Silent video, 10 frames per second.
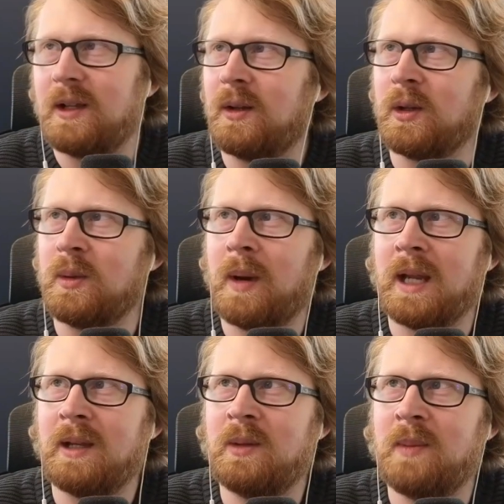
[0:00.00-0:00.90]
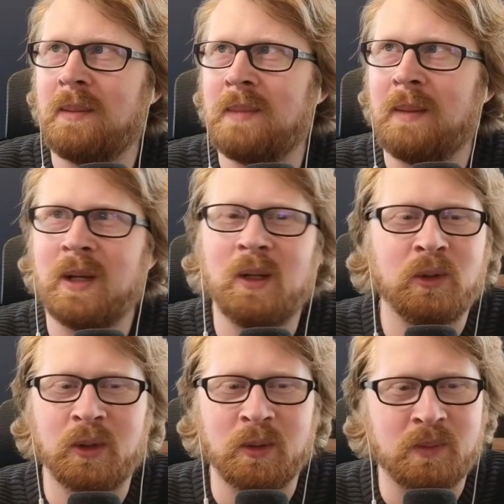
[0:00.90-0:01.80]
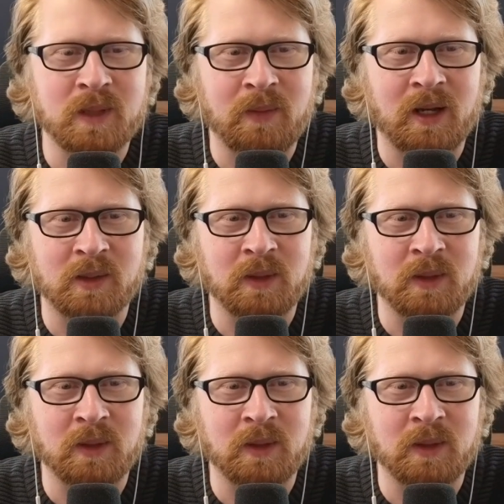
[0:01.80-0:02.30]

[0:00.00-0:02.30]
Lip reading: Maybe you'll do something else,